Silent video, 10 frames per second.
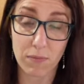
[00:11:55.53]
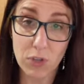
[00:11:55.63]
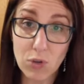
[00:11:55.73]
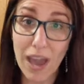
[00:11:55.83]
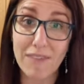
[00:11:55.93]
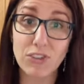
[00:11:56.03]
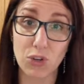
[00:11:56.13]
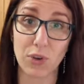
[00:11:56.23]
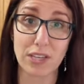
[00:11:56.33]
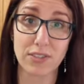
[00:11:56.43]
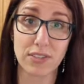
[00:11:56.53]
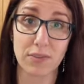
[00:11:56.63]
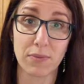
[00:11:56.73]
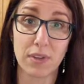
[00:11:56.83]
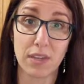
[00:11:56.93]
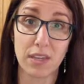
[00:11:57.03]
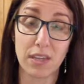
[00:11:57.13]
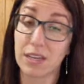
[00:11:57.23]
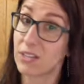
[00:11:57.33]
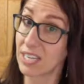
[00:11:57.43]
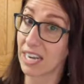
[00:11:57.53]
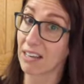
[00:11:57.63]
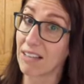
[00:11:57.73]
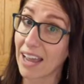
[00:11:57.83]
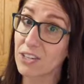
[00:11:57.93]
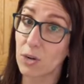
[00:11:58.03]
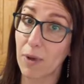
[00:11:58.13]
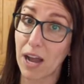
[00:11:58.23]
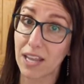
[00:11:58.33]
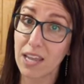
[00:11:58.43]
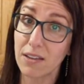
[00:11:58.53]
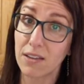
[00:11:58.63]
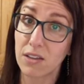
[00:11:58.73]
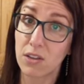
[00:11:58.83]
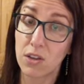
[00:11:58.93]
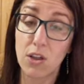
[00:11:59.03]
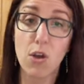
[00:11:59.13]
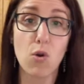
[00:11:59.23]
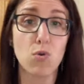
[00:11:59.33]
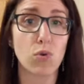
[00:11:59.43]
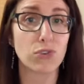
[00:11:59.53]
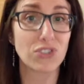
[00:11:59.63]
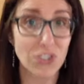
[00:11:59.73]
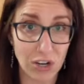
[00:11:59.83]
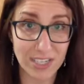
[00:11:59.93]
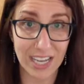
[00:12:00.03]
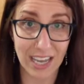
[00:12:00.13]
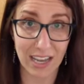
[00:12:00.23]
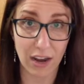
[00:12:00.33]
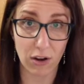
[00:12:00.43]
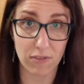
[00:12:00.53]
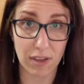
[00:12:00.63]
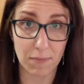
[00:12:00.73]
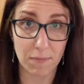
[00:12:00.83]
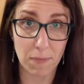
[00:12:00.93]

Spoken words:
You have a choice to neglect your body or start taking care of it.